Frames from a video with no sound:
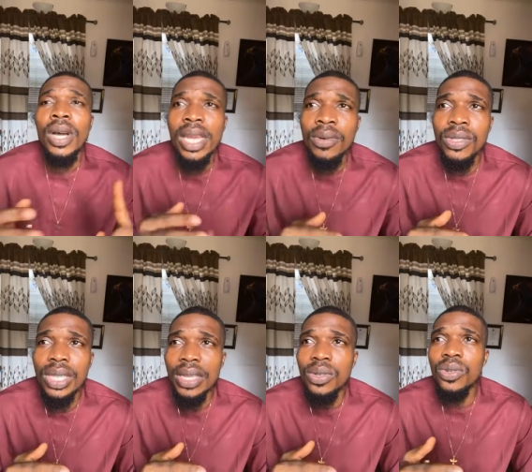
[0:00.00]
What
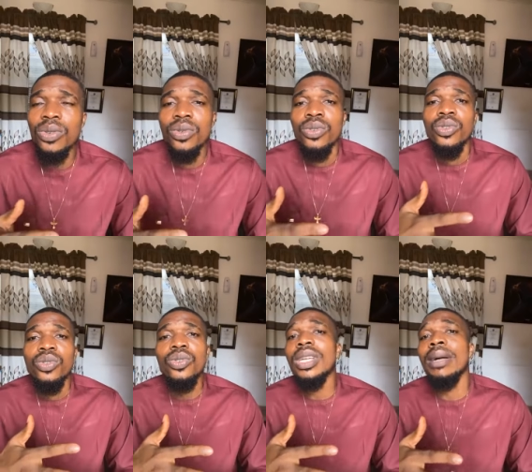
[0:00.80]
else can you do?
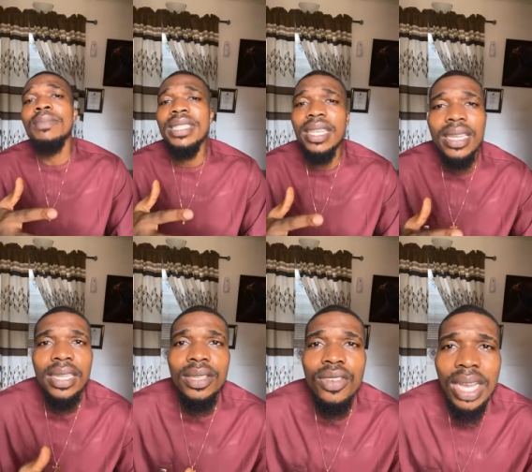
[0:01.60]
You can be
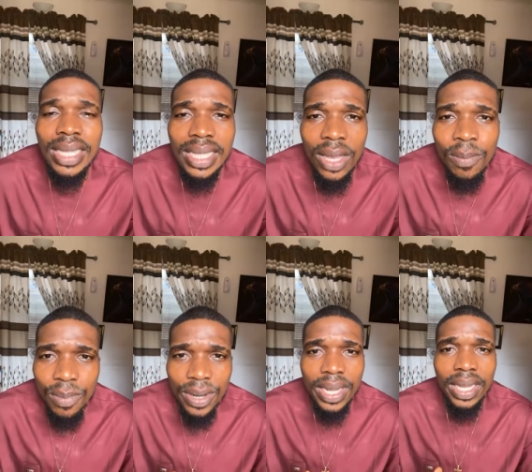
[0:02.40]
selling, you can sell
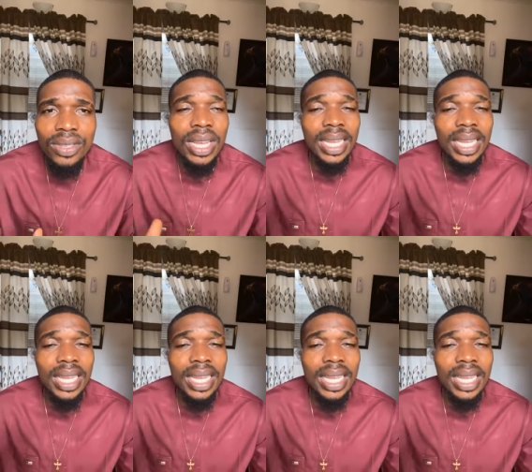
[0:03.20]
breeder,